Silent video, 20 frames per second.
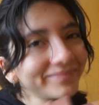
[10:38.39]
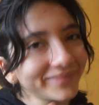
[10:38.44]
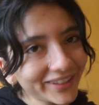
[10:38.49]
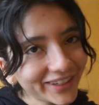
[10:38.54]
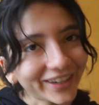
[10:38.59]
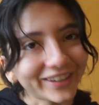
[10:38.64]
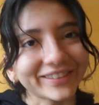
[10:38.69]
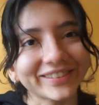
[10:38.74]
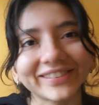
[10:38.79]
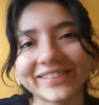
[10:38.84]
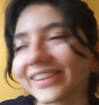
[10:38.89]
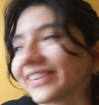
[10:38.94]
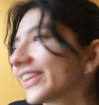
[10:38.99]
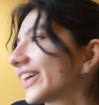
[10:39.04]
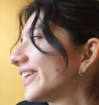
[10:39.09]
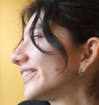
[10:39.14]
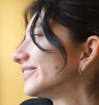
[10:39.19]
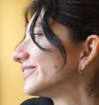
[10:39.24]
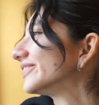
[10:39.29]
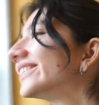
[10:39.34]
I gotta say
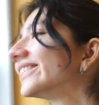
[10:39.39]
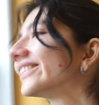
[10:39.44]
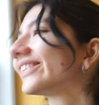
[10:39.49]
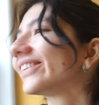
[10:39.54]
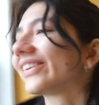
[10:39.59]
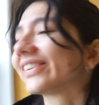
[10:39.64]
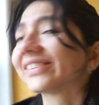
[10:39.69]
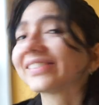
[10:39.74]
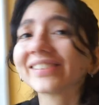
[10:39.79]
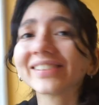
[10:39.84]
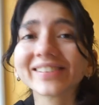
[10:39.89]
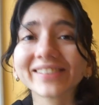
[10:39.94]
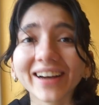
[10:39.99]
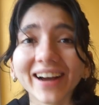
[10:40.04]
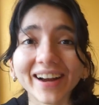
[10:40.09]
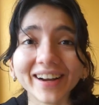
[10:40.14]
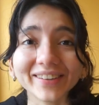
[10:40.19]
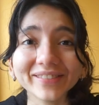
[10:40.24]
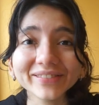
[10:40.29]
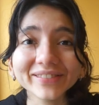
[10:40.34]
that. A lot of the
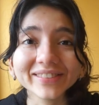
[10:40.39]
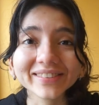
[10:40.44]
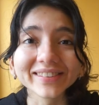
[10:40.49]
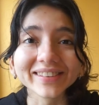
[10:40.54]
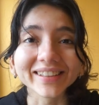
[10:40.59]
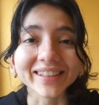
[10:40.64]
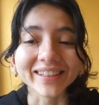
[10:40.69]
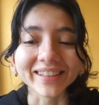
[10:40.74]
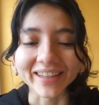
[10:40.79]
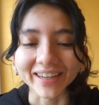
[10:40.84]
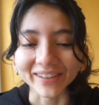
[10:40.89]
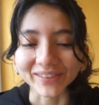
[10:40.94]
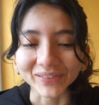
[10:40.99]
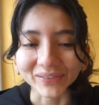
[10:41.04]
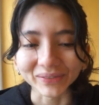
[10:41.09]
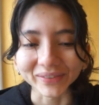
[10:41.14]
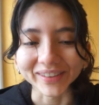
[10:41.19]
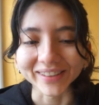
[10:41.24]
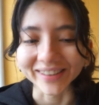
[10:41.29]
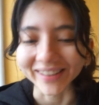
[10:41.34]
times it has
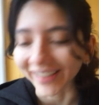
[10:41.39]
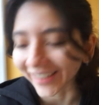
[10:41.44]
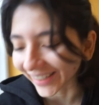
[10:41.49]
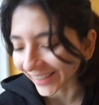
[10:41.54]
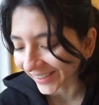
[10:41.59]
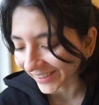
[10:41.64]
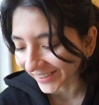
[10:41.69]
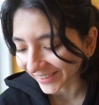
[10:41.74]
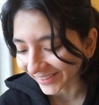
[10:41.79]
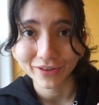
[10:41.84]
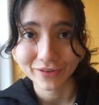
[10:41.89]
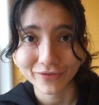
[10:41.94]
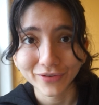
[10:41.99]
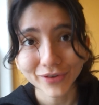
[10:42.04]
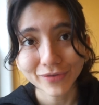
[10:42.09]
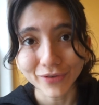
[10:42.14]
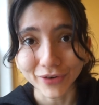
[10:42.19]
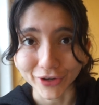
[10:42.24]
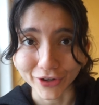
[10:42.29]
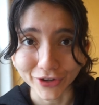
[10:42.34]
been like, we
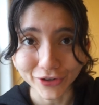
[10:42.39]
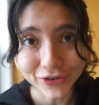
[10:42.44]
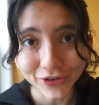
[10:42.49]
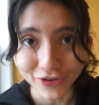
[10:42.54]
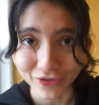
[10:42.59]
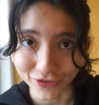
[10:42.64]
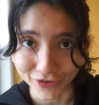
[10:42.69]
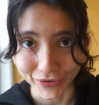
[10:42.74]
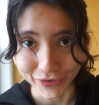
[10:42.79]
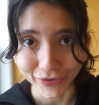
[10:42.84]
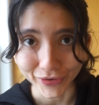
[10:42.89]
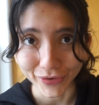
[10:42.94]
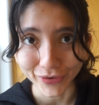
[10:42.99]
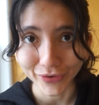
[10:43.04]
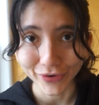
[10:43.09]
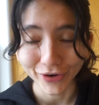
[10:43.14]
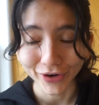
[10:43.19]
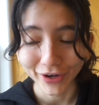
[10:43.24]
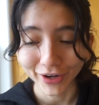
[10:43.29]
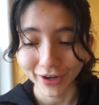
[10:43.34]
wanna interview you.
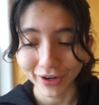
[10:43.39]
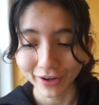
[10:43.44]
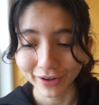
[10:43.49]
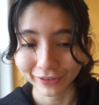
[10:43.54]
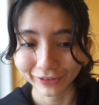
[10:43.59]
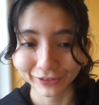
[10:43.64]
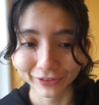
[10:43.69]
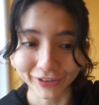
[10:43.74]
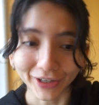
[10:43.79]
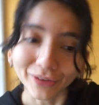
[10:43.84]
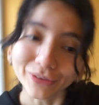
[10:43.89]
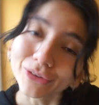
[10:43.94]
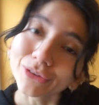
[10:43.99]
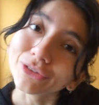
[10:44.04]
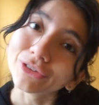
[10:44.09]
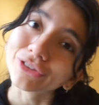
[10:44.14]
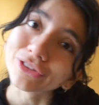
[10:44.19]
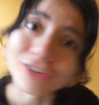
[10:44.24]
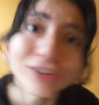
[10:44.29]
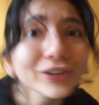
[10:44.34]

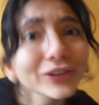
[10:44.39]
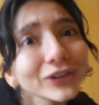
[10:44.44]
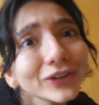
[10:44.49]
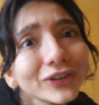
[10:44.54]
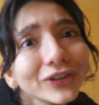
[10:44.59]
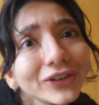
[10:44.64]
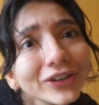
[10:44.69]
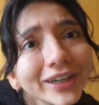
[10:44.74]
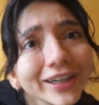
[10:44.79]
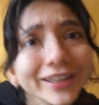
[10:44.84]
Download Signal.